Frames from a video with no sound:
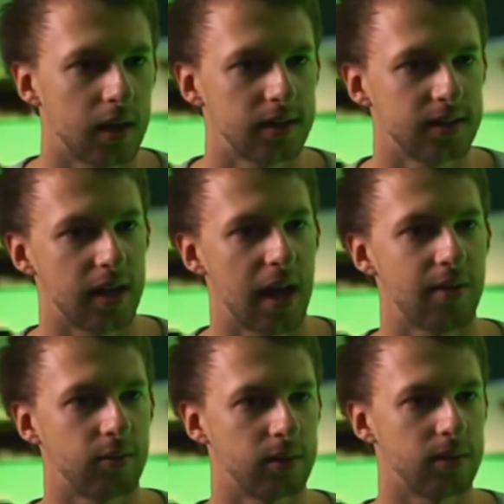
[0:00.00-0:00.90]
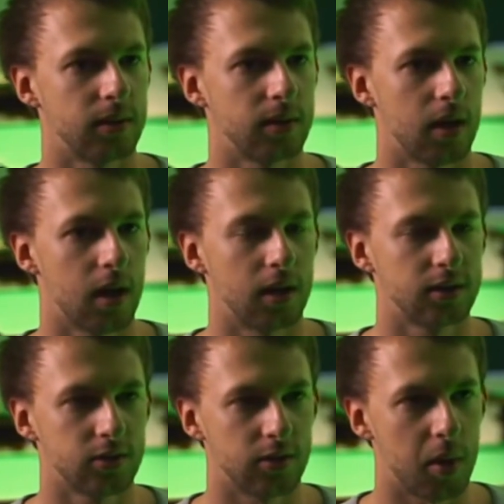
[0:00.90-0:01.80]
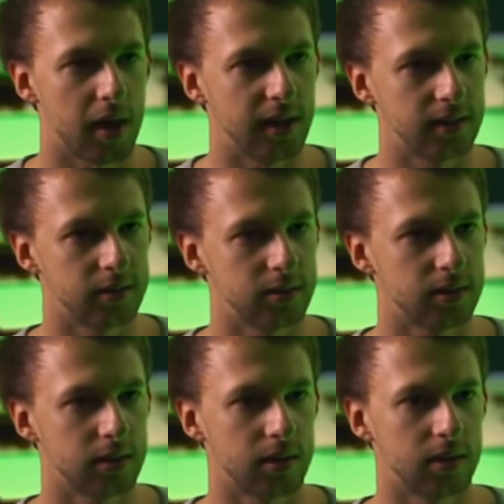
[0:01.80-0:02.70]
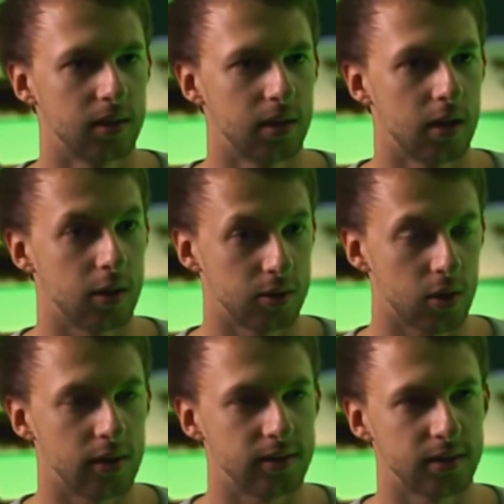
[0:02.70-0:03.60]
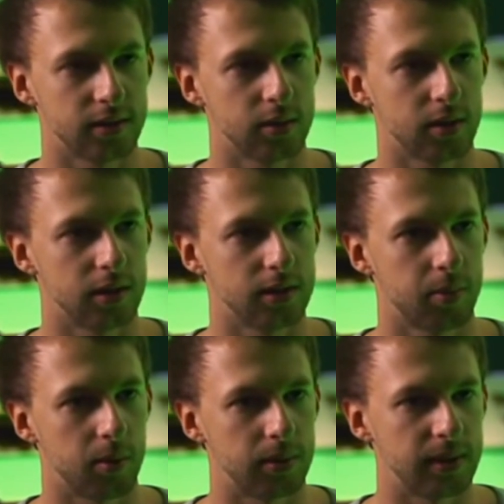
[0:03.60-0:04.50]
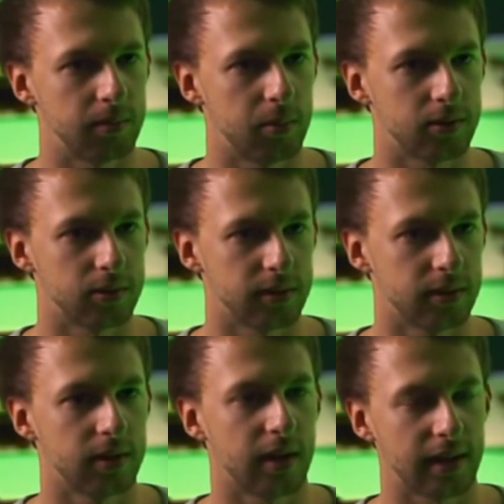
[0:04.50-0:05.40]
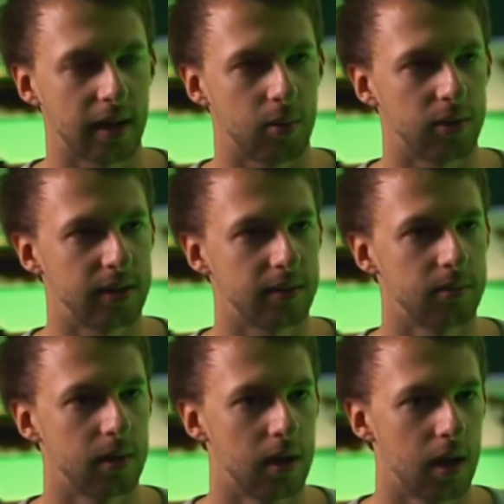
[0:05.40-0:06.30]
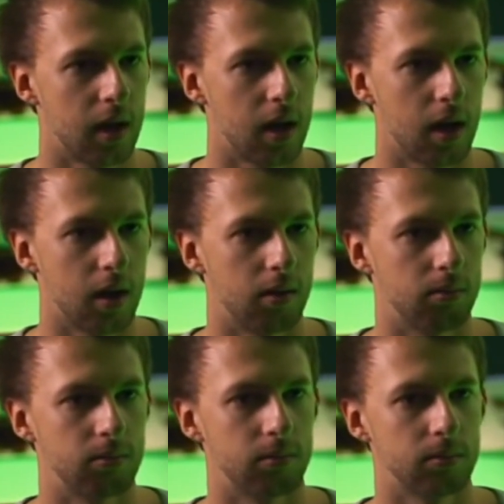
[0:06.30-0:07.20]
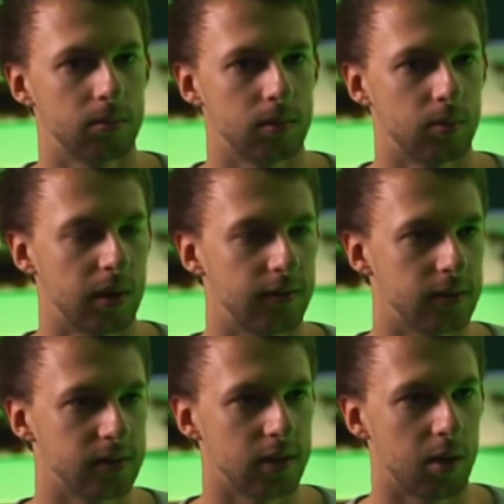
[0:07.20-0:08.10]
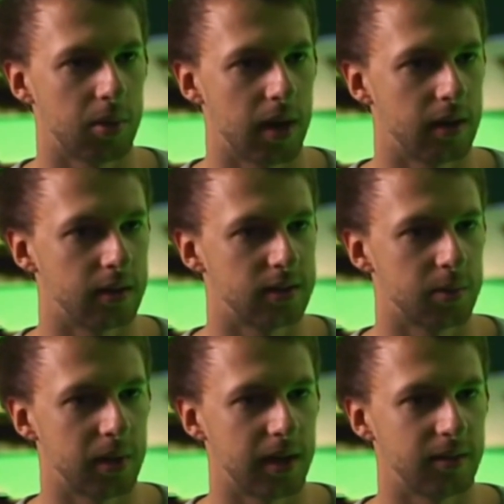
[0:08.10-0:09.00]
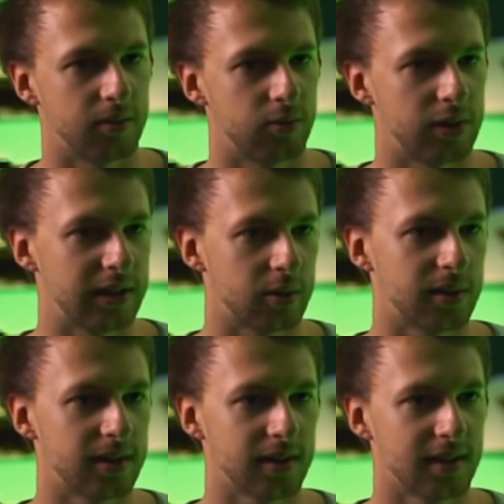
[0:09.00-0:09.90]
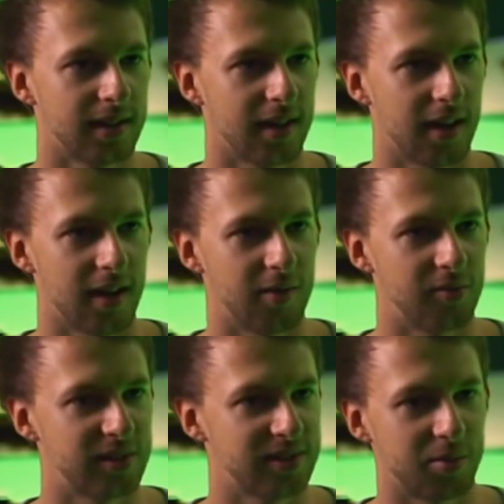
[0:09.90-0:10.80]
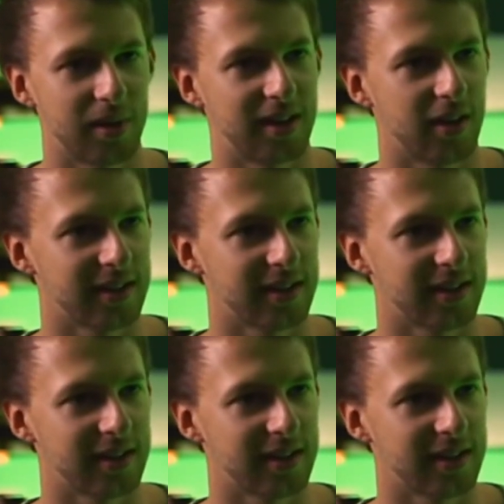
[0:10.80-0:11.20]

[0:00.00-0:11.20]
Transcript: I'd say everyone sort of my age used to who's got into Snooker has probably modelled their game on him. When I first started playing, I used to play really quick, just to play